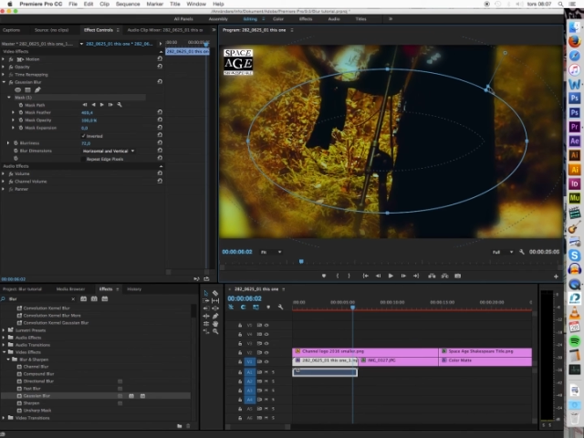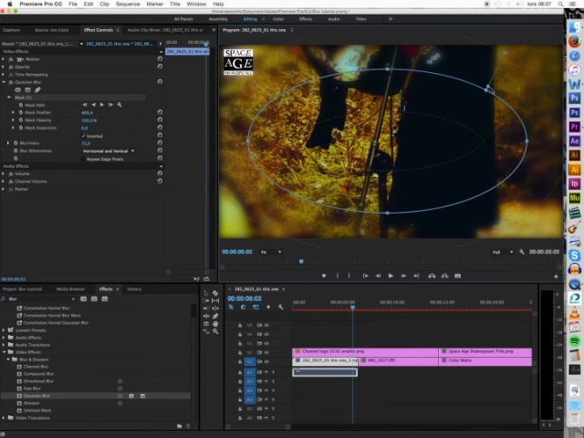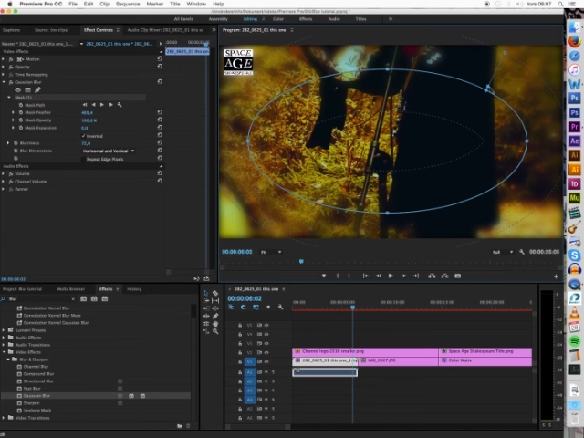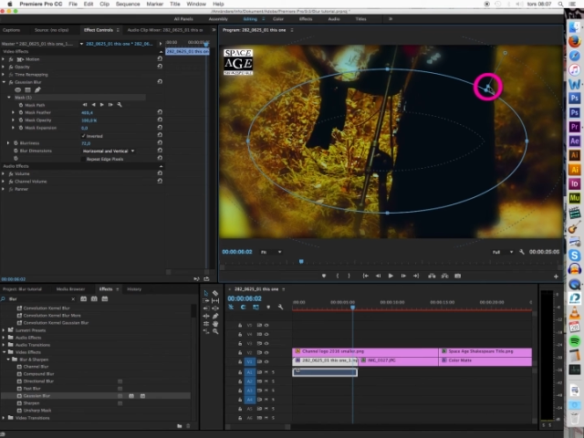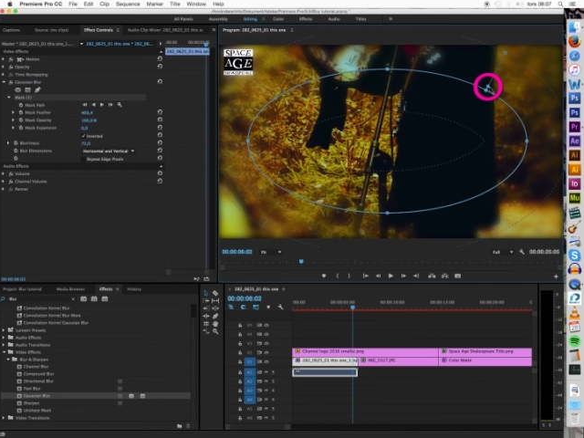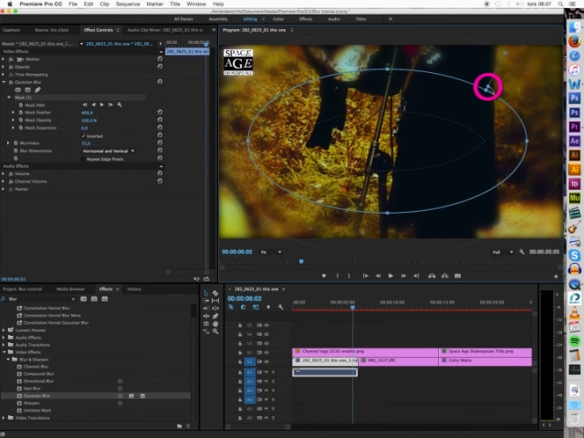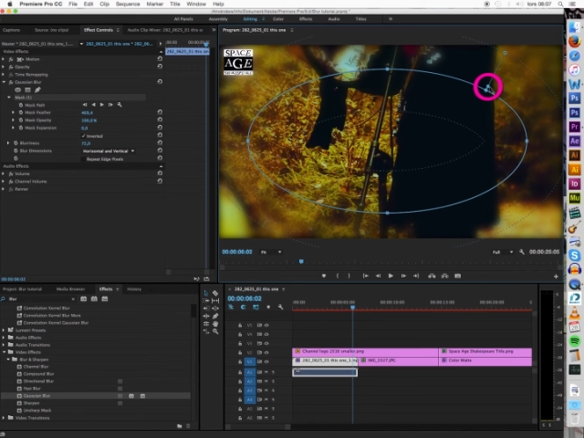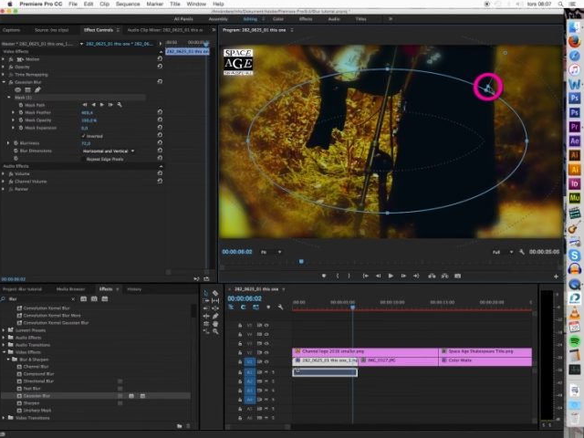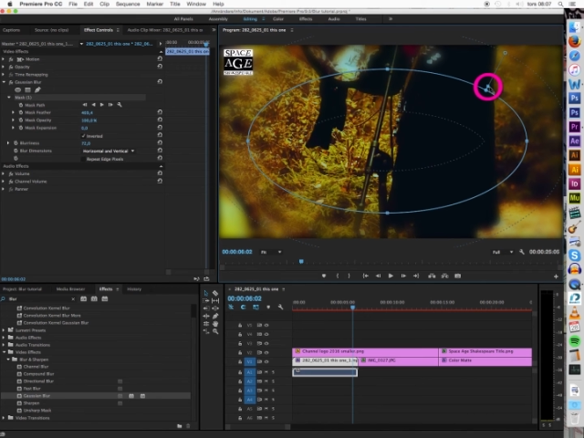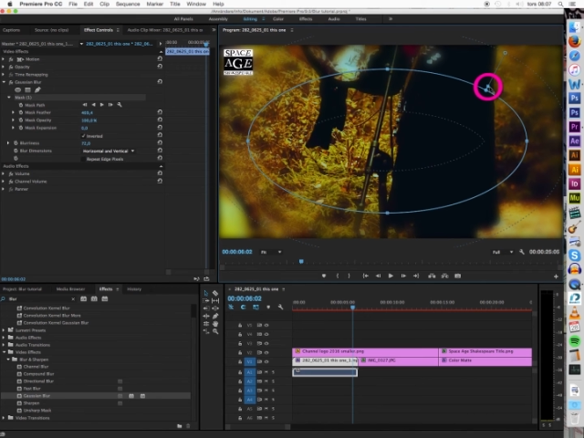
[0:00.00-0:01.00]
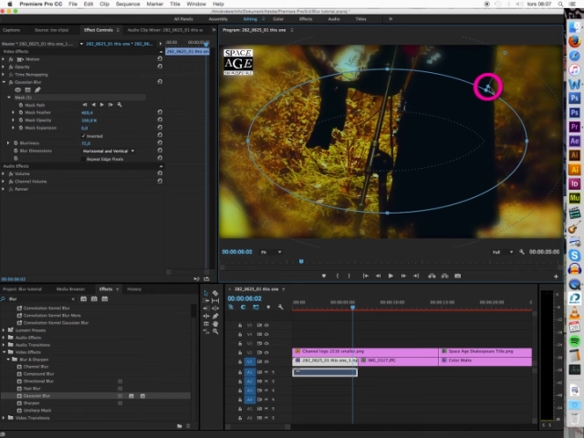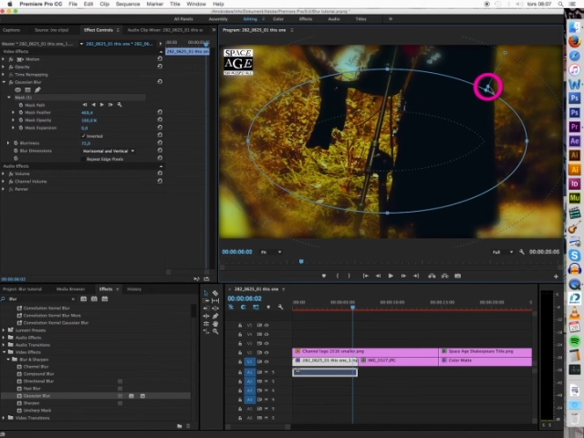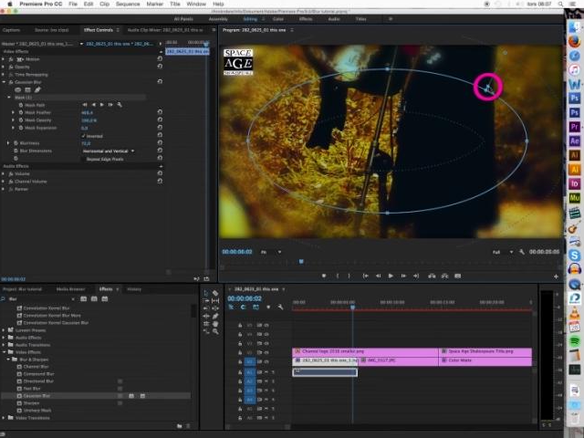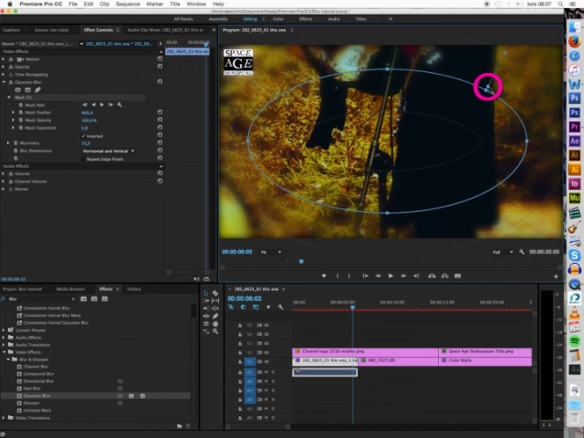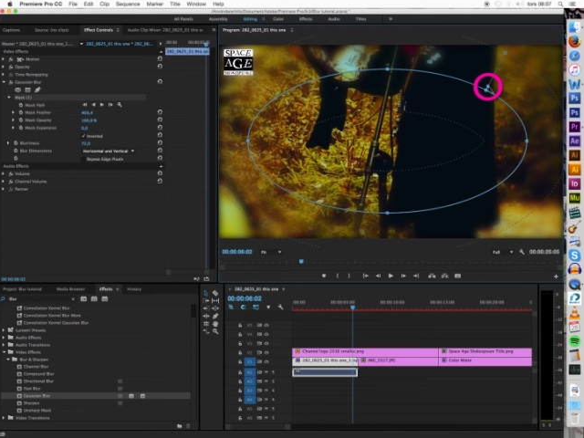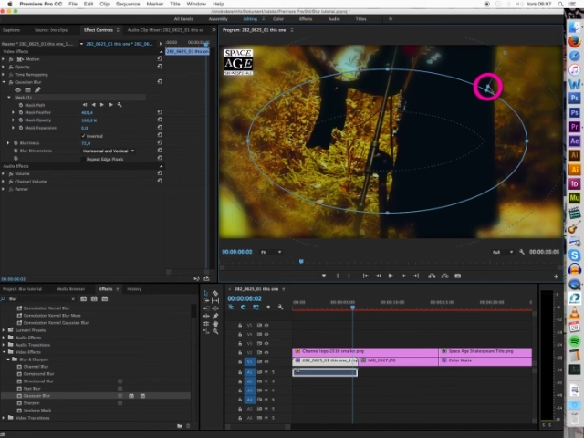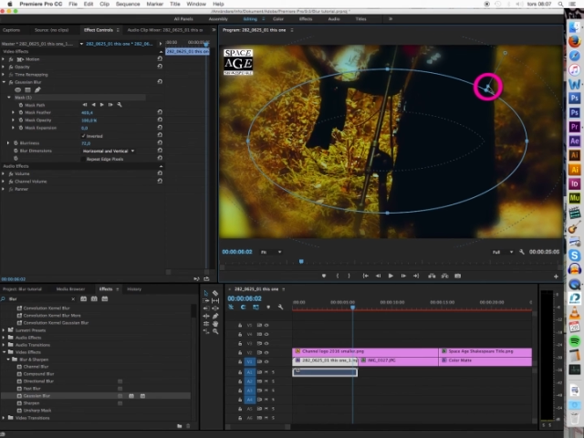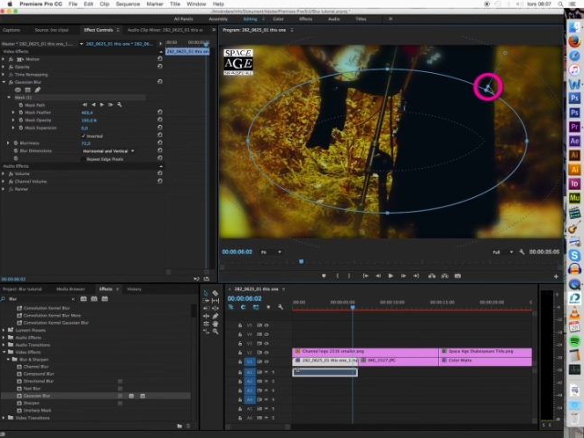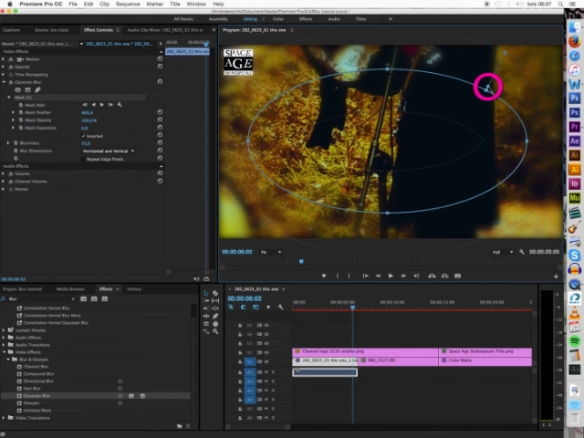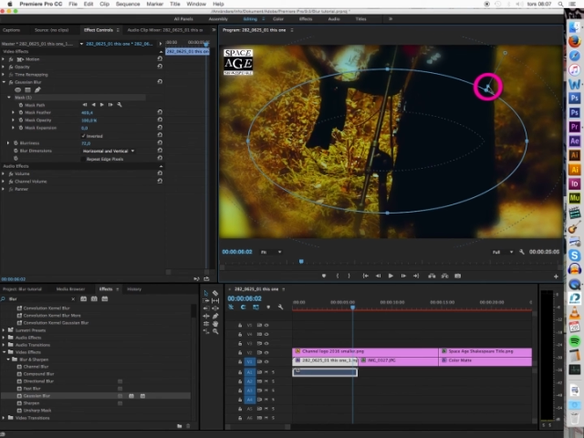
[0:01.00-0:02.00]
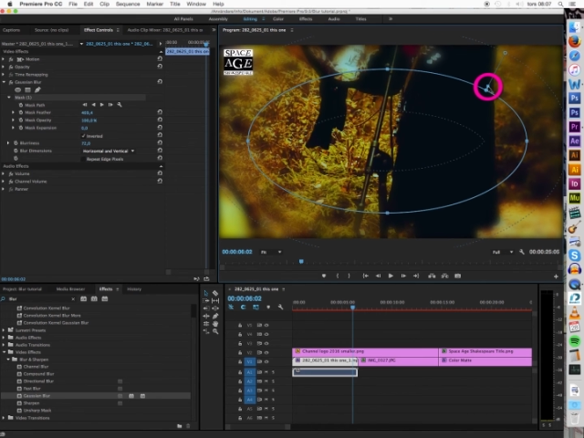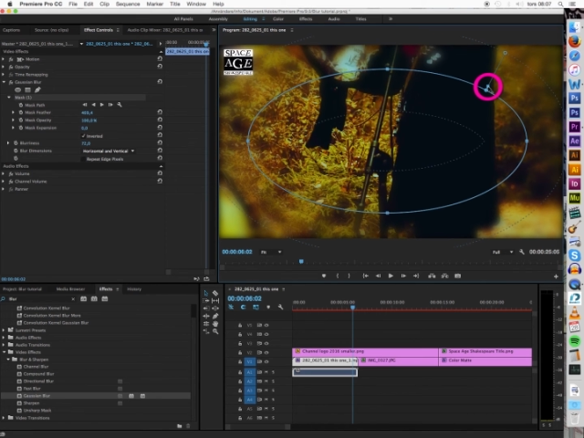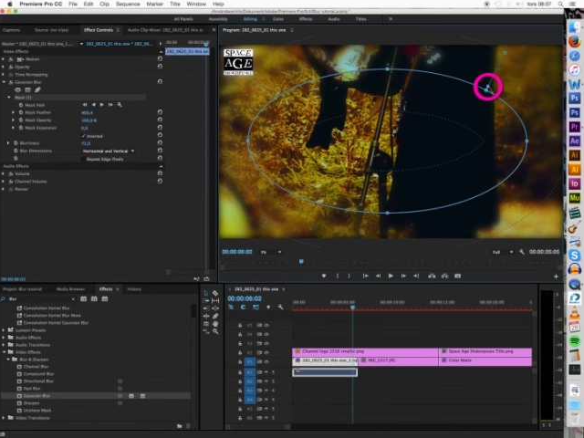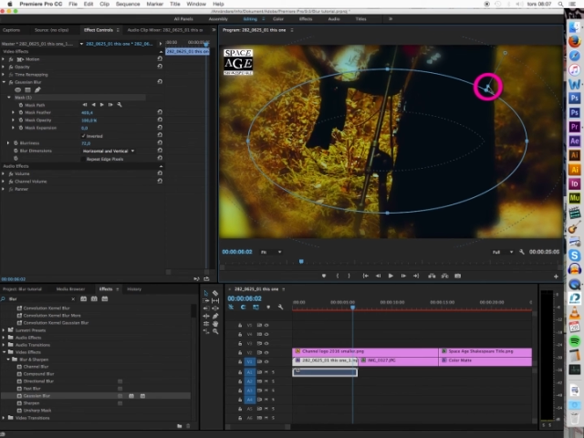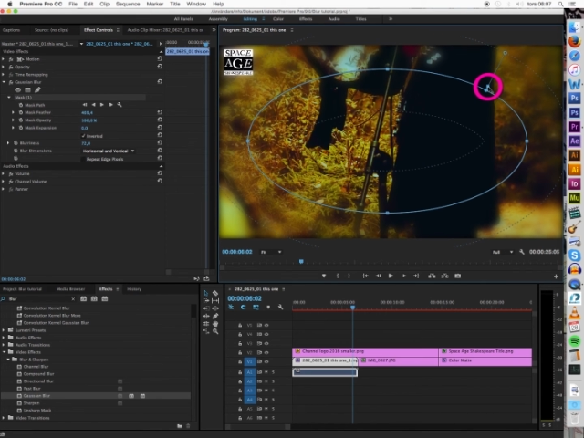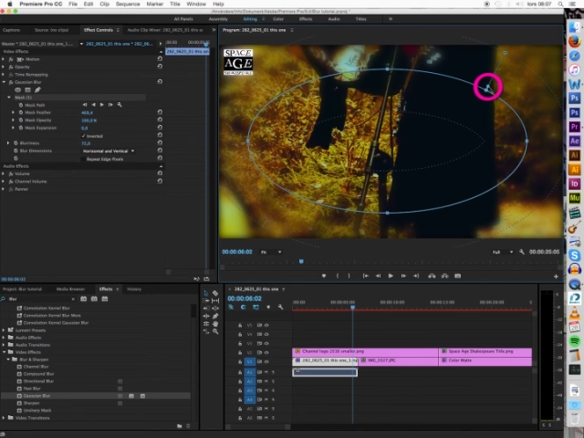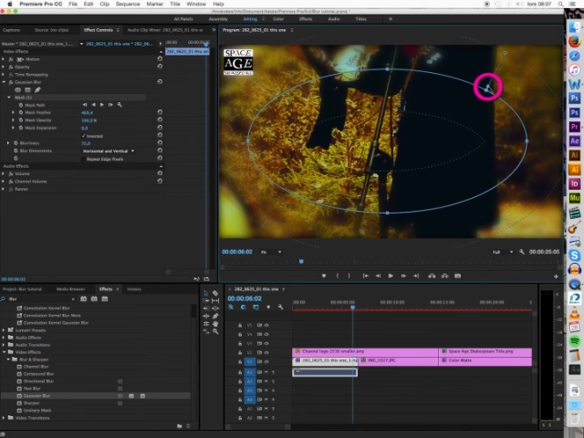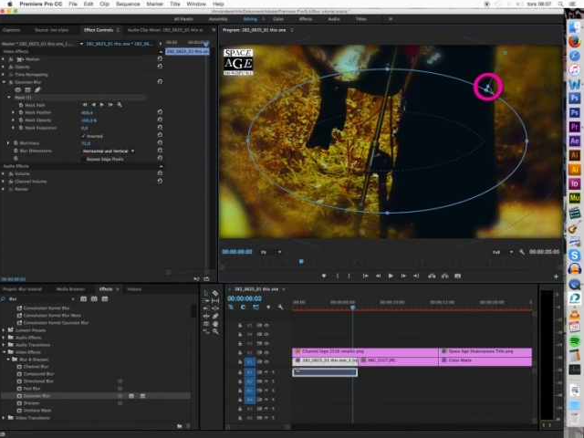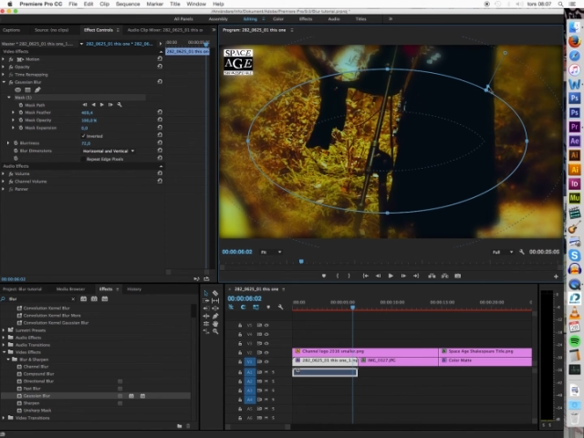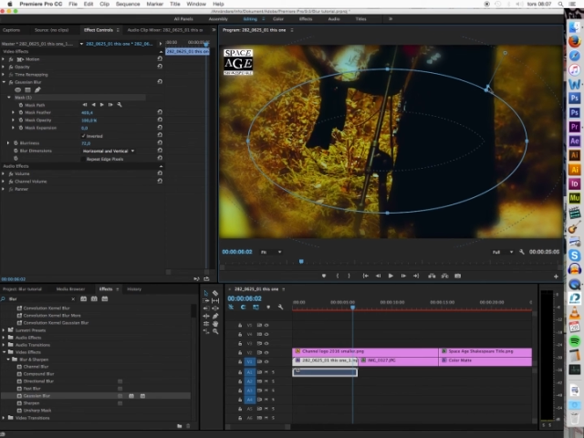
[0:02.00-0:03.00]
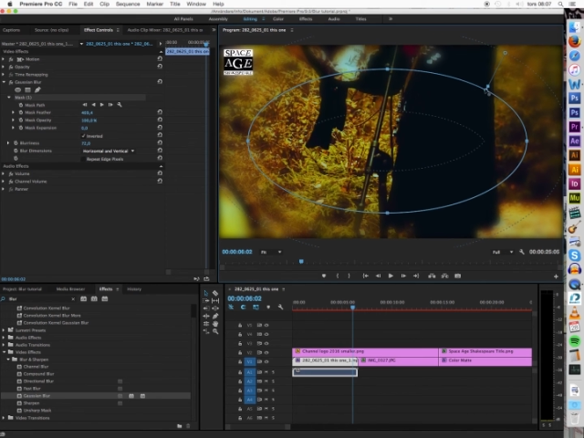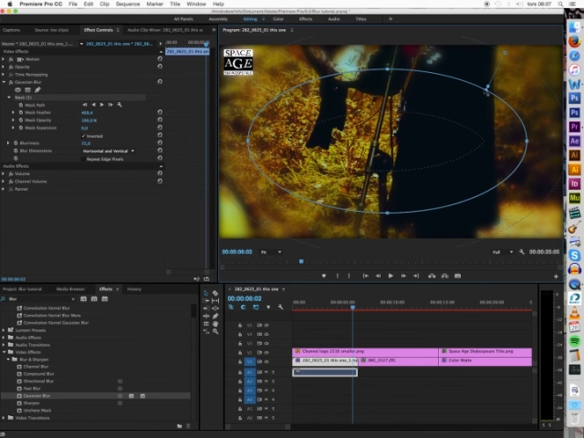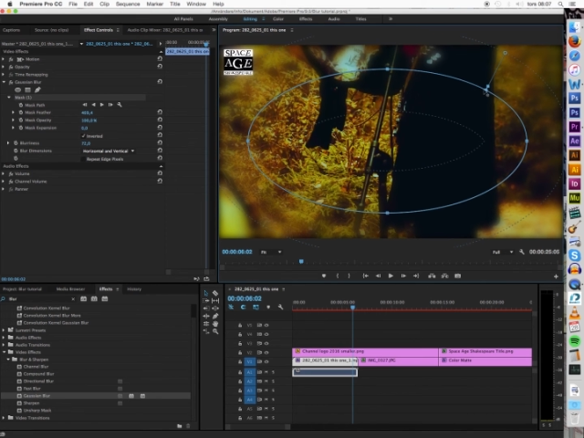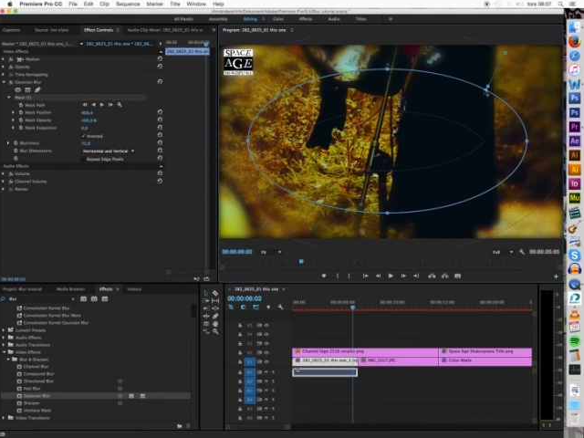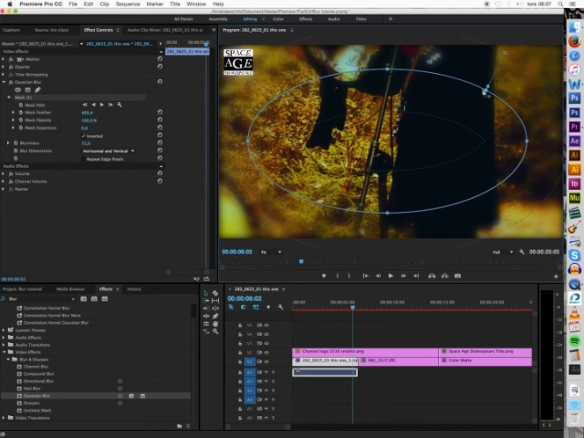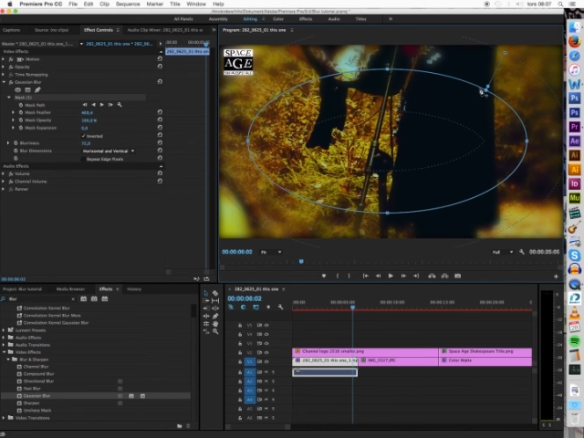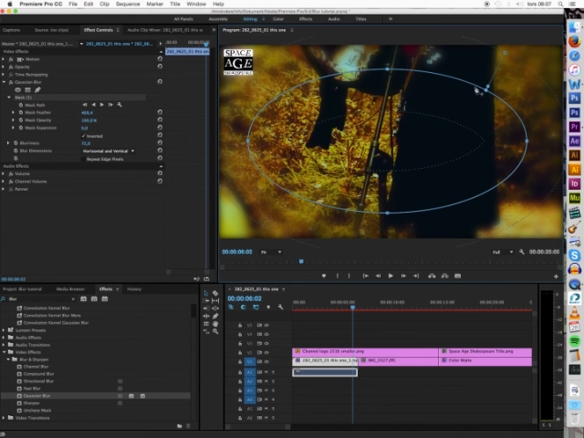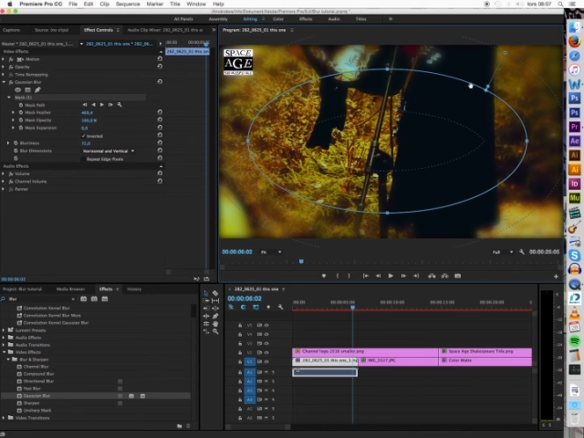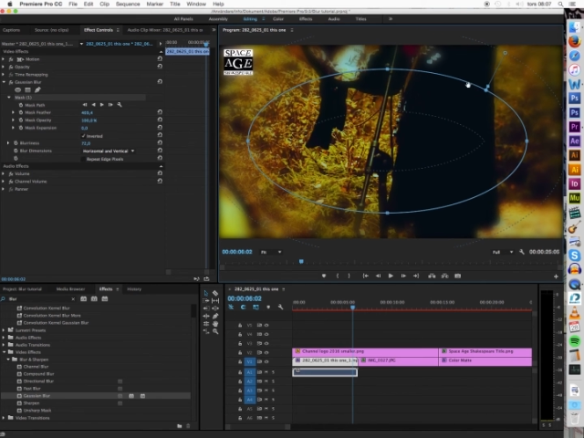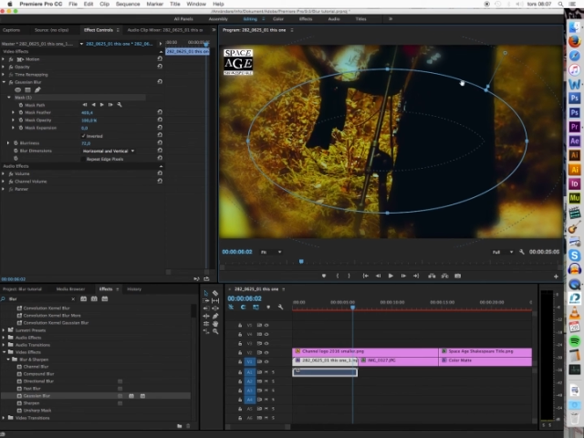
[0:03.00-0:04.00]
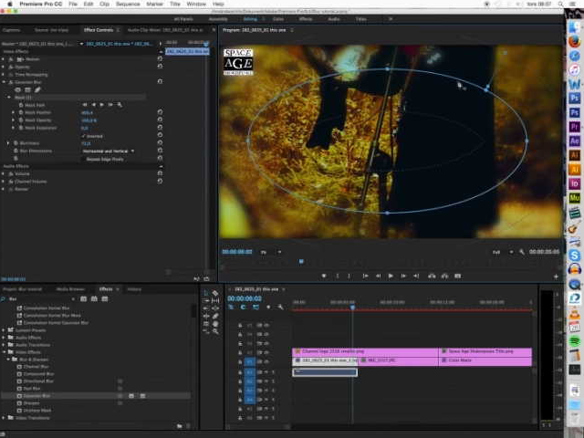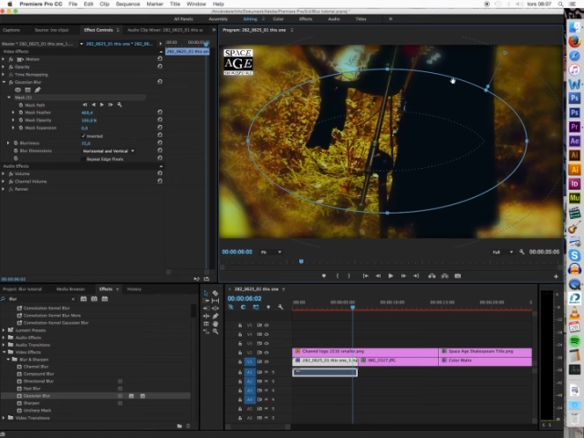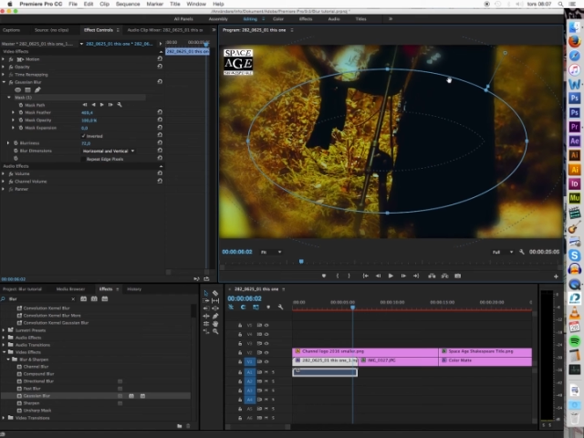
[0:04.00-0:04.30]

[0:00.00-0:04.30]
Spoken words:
(no speaker visible)